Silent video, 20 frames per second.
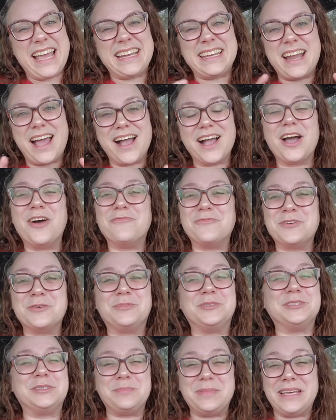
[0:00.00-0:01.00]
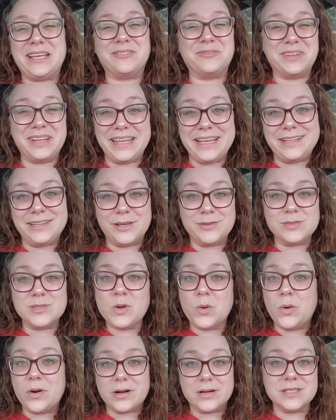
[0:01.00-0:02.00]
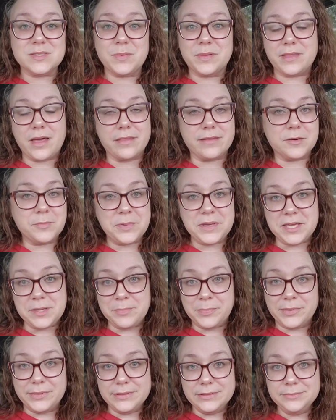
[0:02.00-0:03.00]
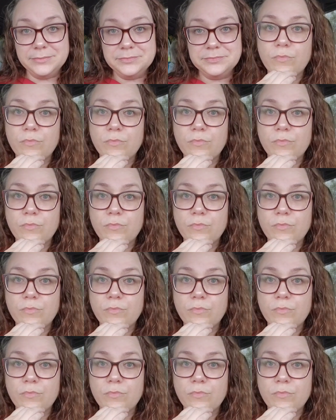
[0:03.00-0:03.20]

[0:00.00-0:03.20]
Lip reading: and not comfortable to be in really close quarters with other people.